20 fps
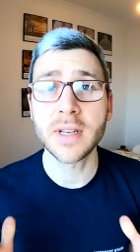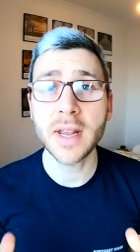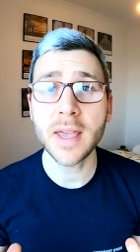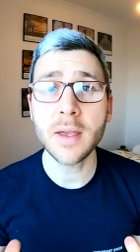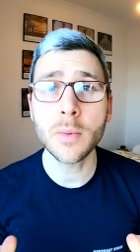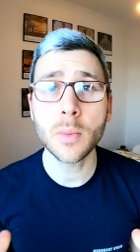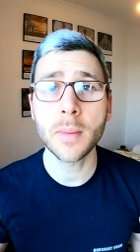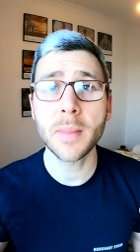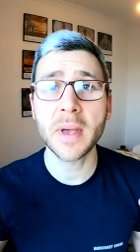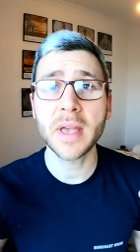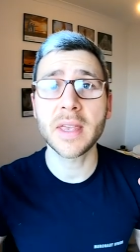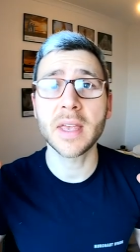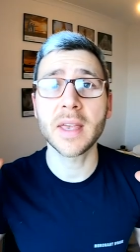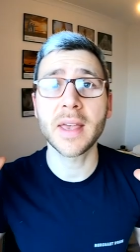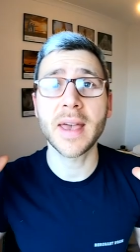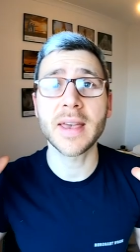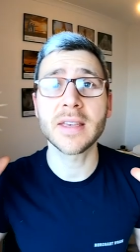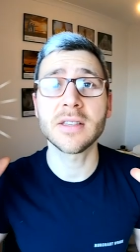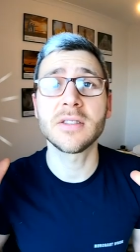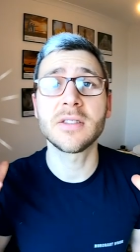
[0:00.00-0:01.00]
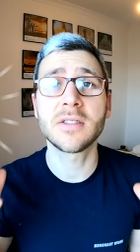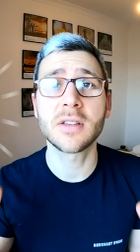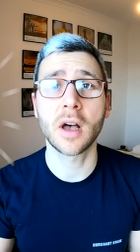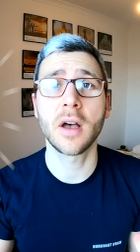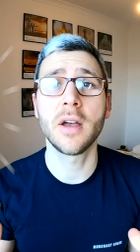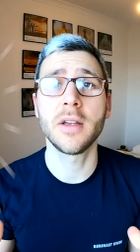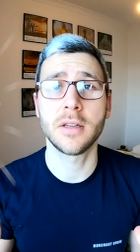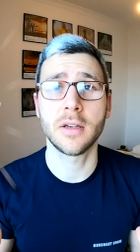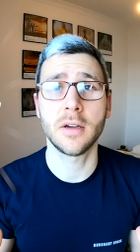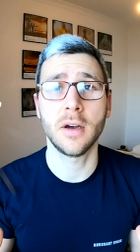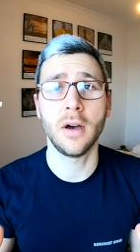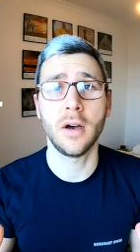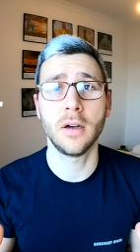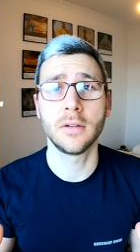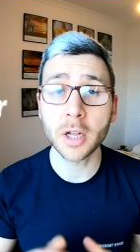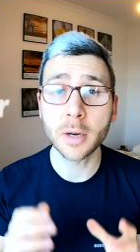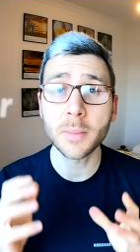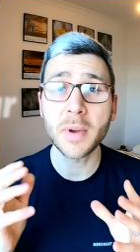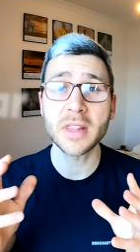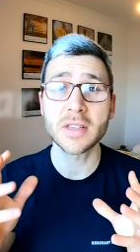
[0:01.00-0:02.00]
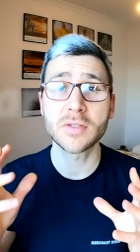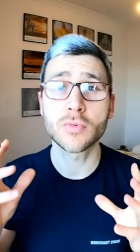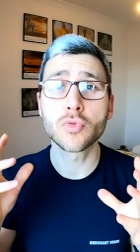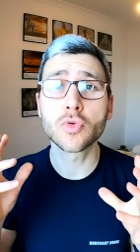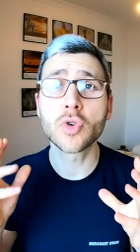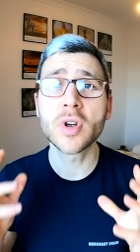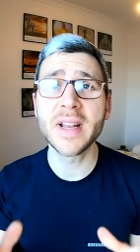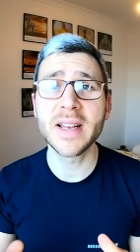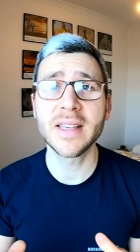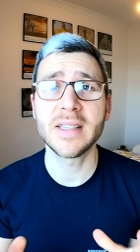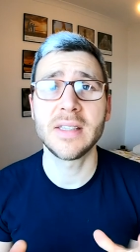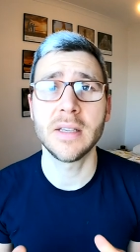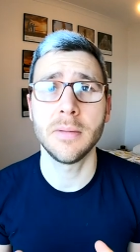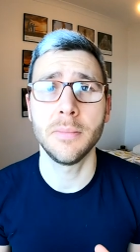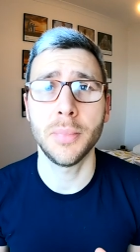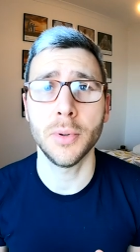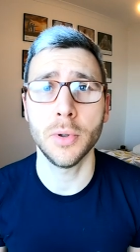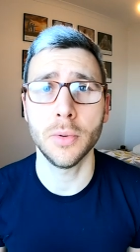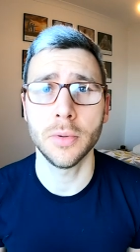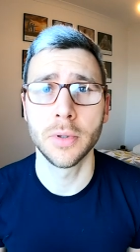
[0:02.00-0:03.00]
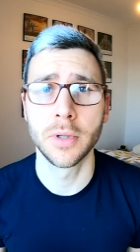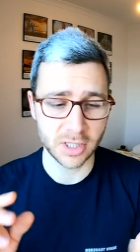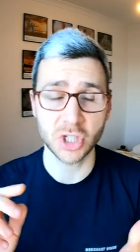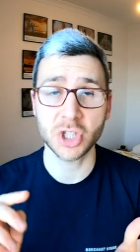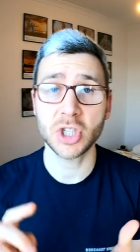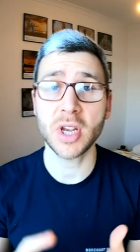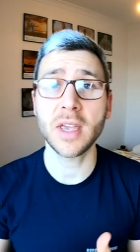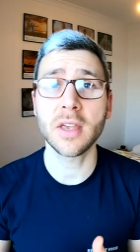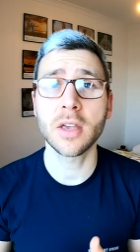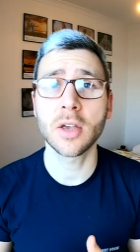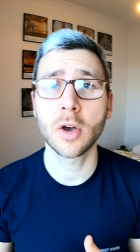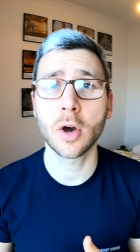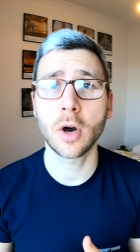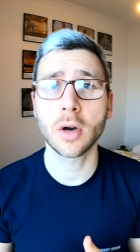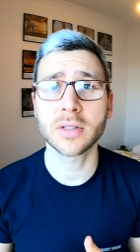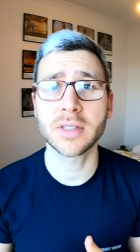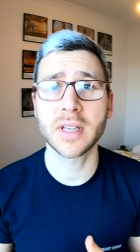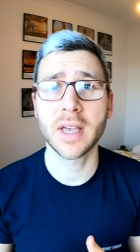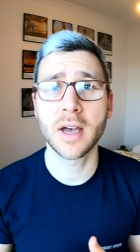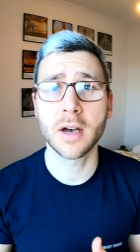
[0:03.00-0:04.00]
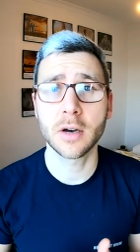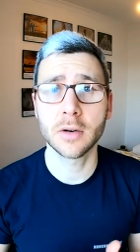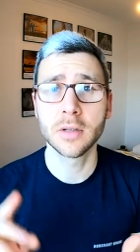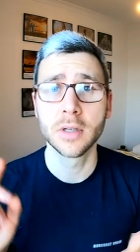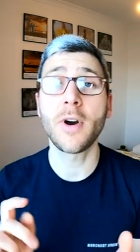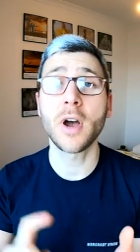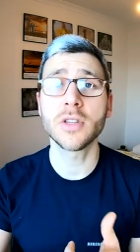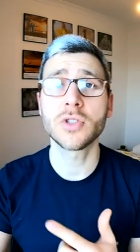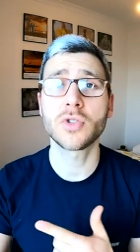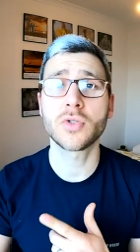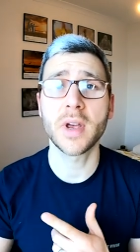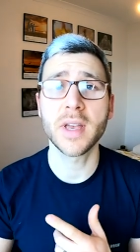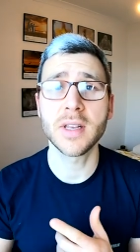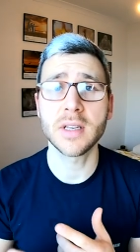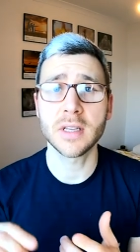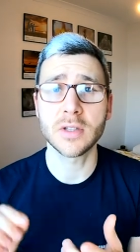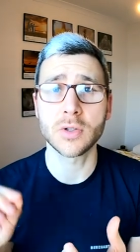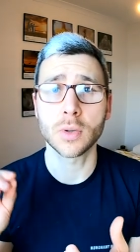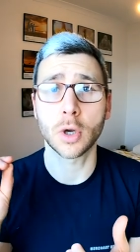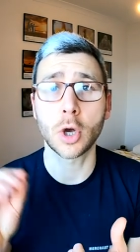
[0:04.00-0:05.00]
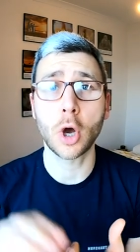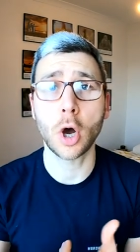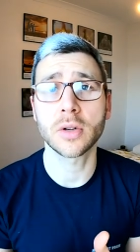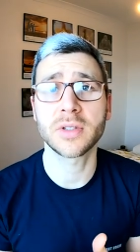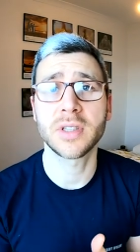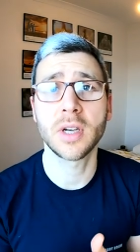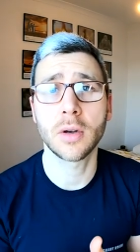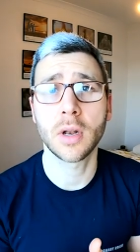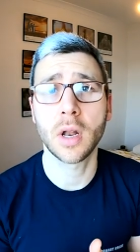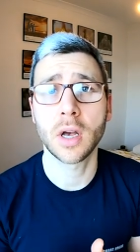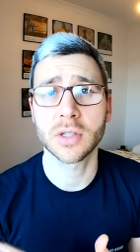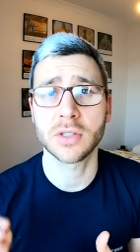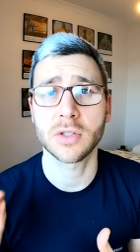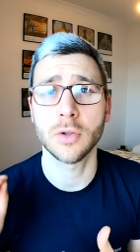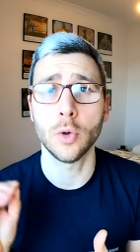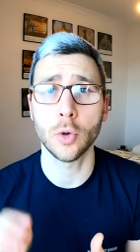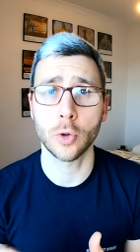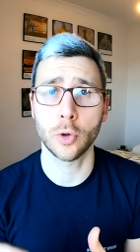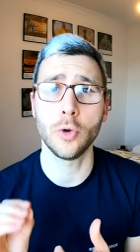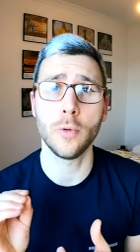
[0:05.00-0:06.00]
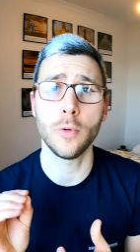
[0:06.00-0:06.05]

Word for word: today we're making a sidecar. I'm gonna make this really simple. It's a shaken cocktail, fine strained into a cocktail glass or